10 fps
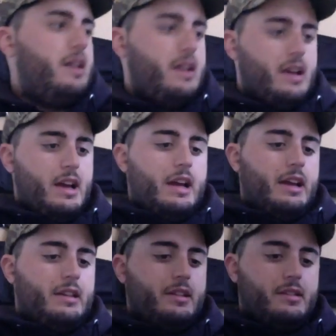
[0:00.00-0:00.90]

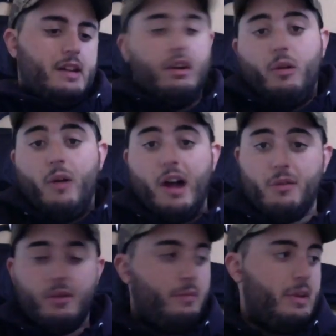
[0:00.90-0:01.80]
And I don't know why I
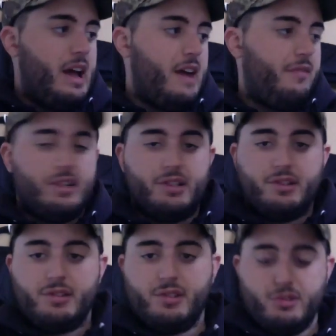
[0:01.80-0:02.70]
rip them in half. I
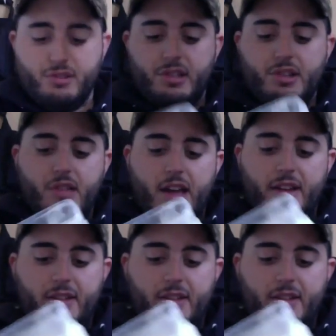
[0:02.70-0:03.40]
just choose to do that.